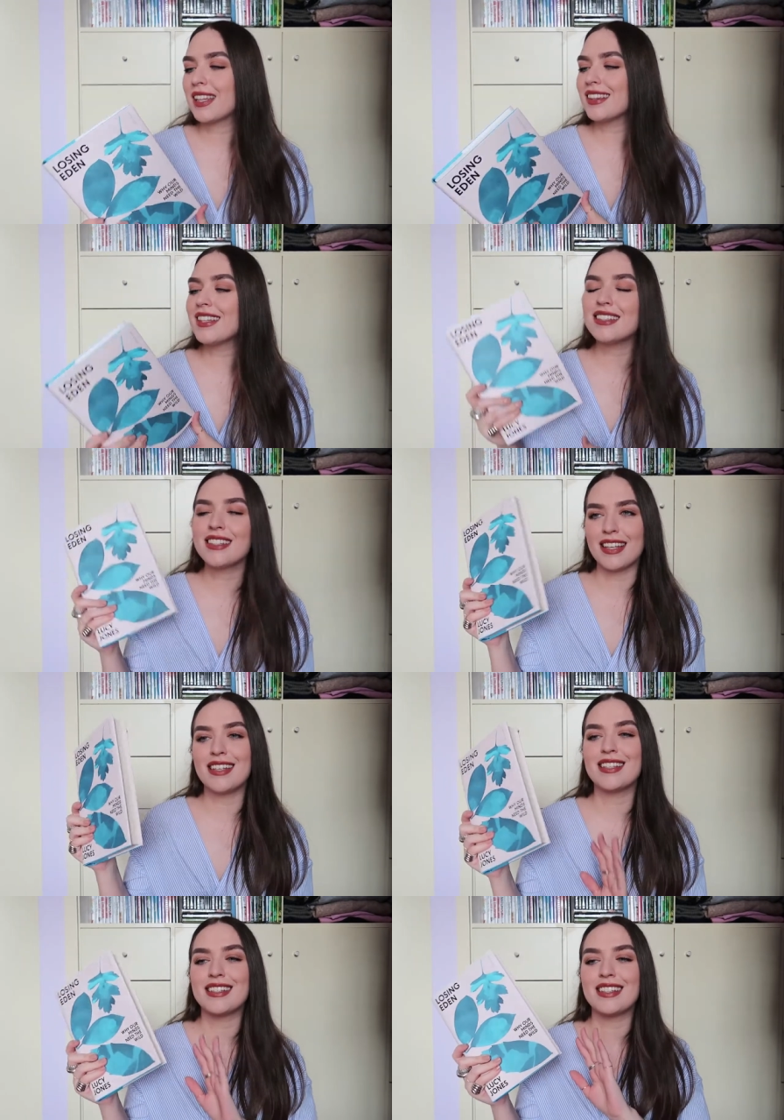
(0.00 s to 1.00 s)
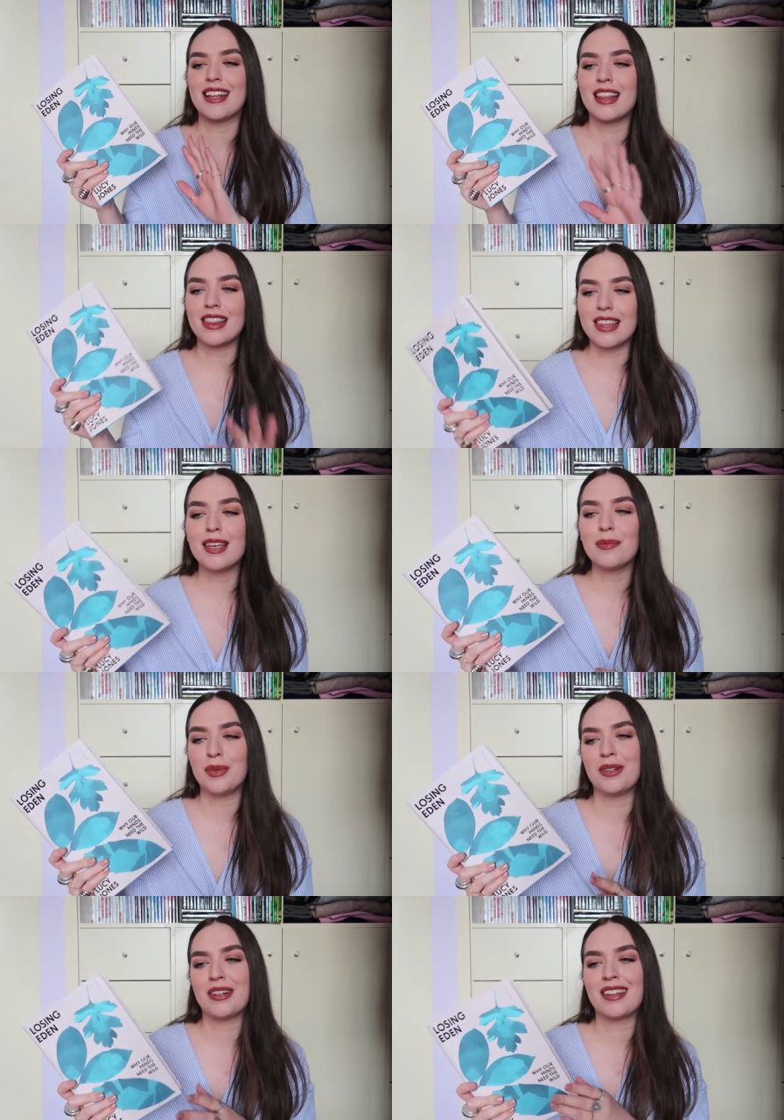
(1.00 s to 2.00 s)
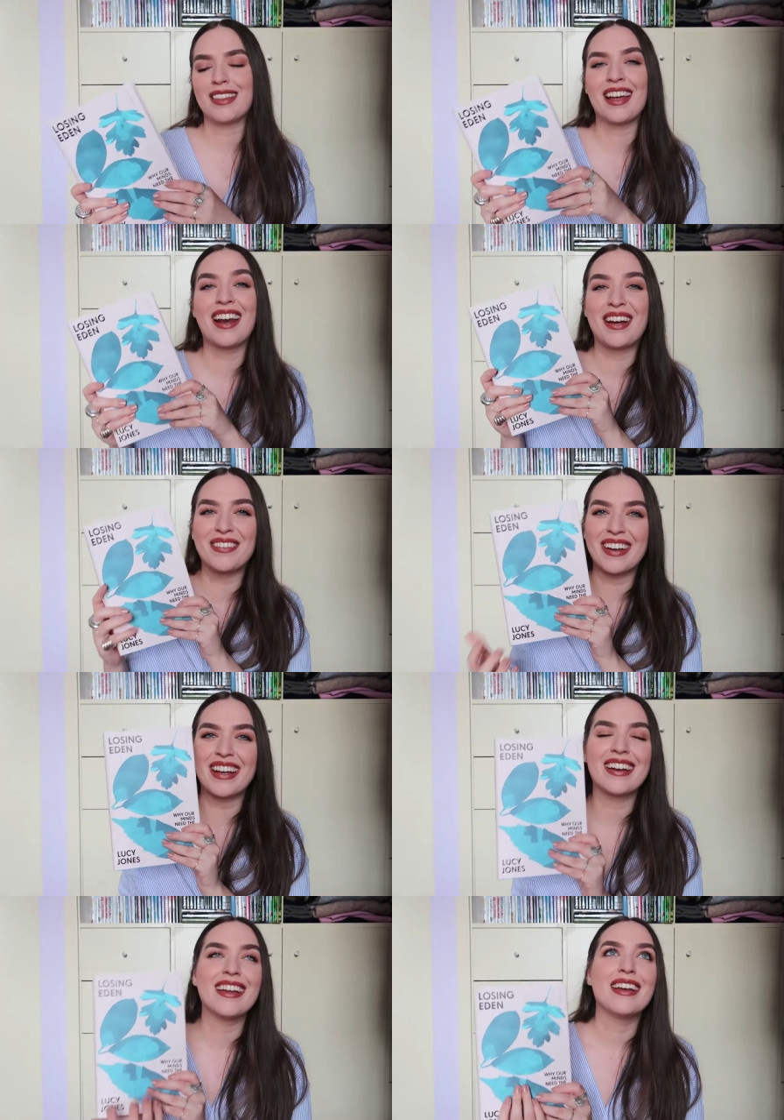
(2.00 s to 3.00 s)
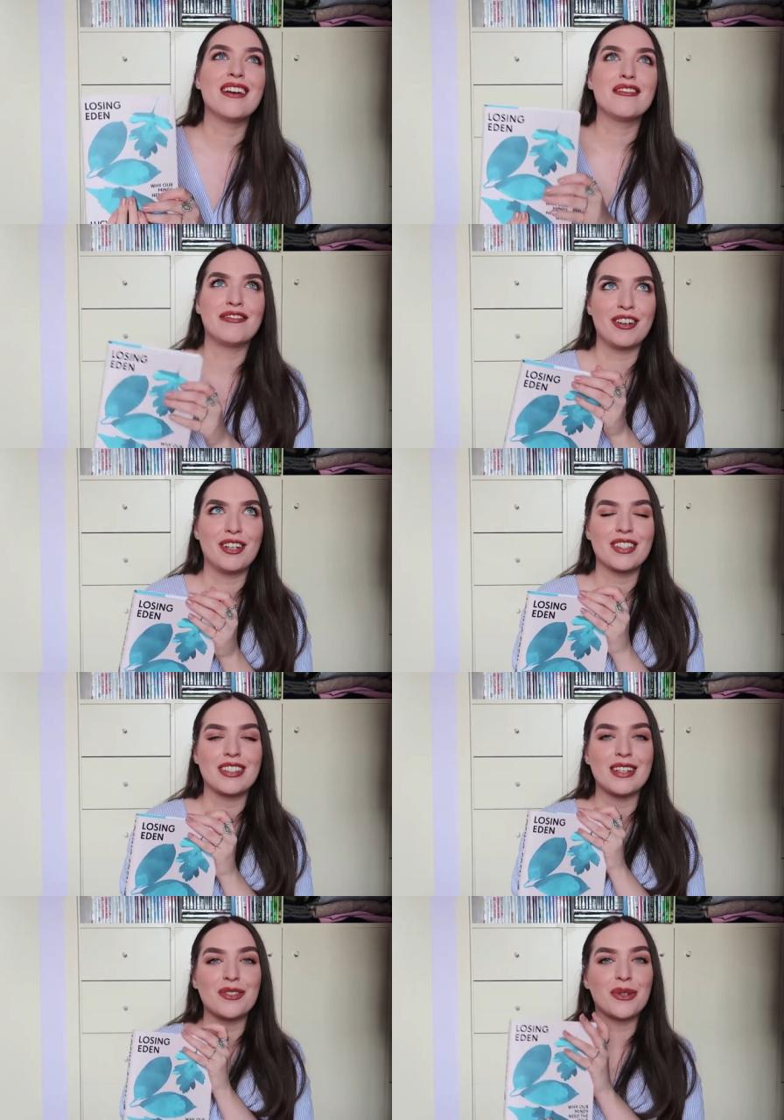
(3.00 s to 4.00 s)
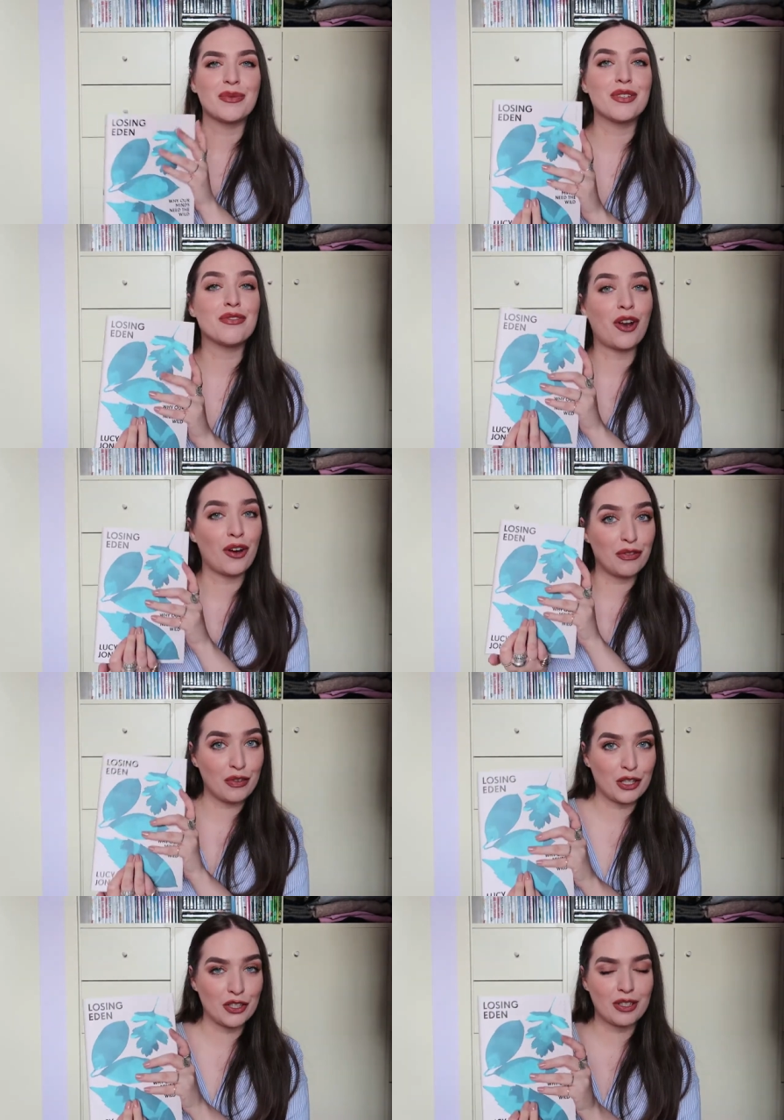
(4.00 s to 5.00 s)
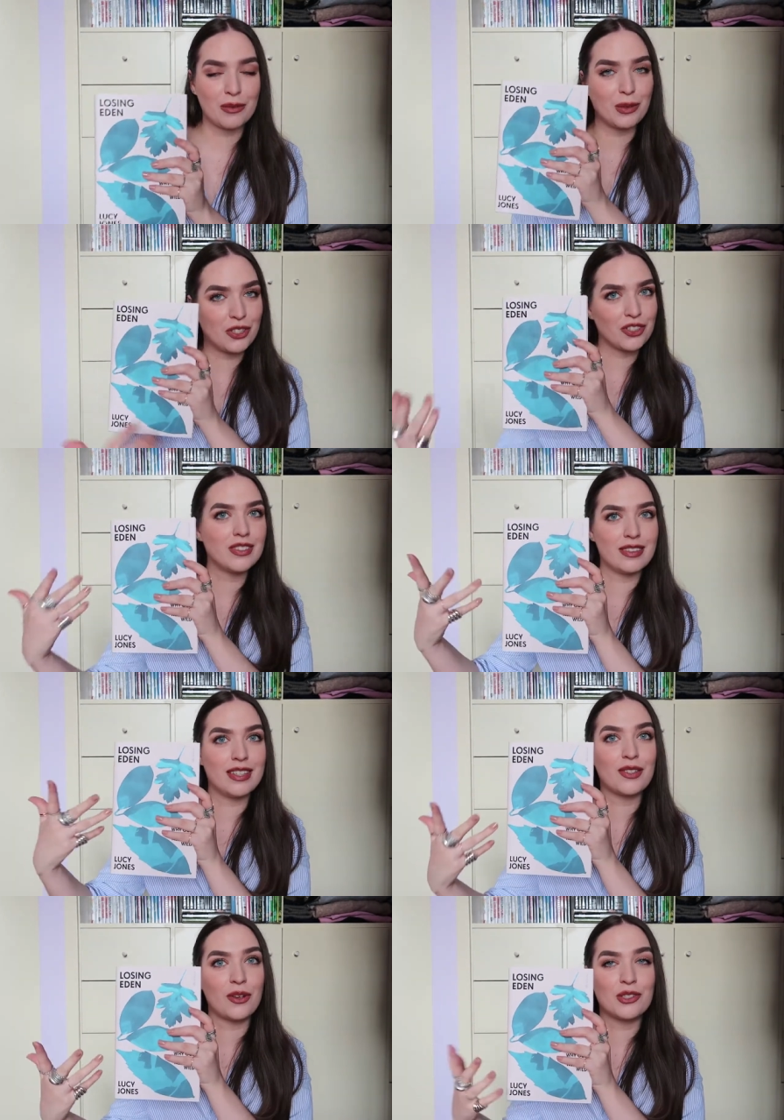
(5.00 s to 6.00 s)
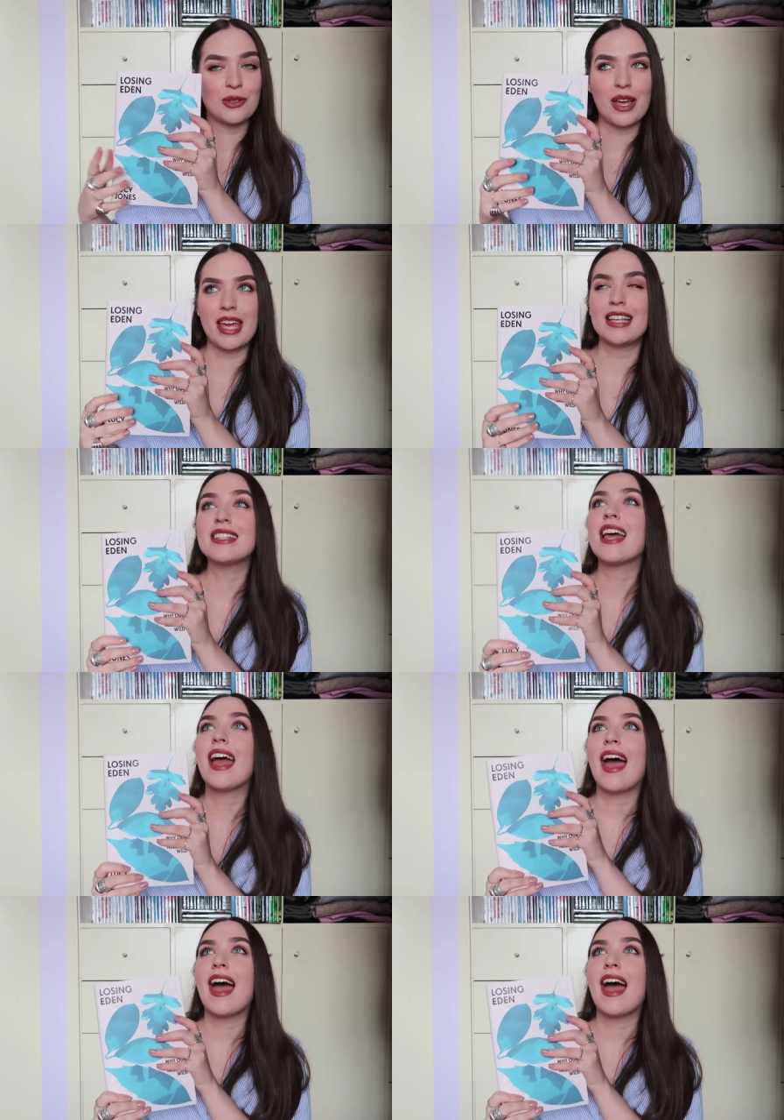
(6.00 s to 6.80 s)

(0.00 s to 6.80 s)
this is the book that I read first in terms of nonfiction, which this also is,